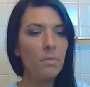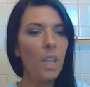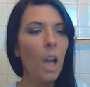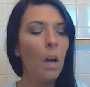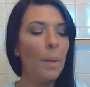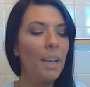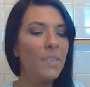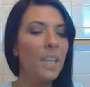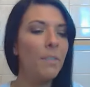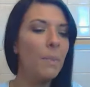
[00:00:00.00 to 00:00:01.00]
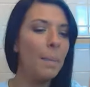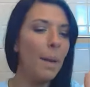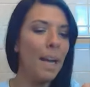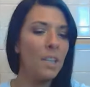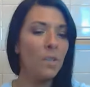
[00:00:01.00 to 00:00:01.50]
I've saved my
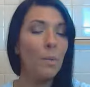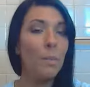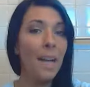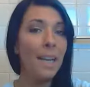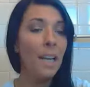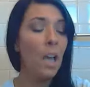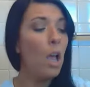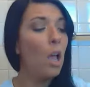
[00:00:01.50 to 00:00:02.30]
box from mine